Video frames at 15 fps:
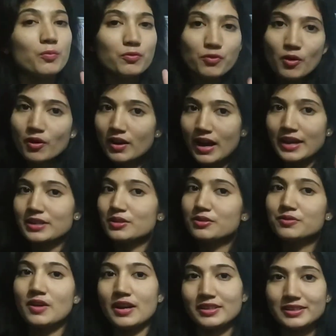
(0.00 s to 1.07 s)
4 kind
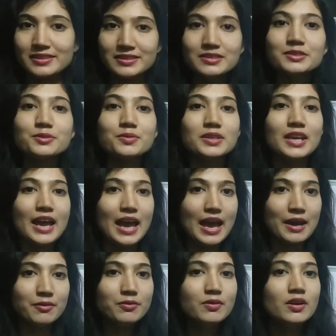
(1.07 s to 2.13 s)
of articles we
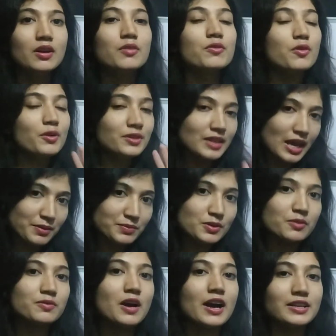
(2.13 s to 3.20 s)
have. 4 types
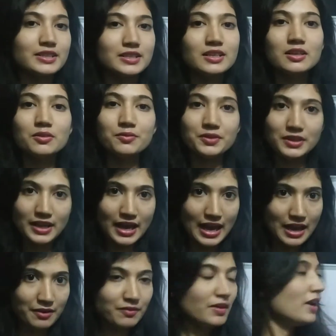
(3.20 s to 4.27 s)
of article we have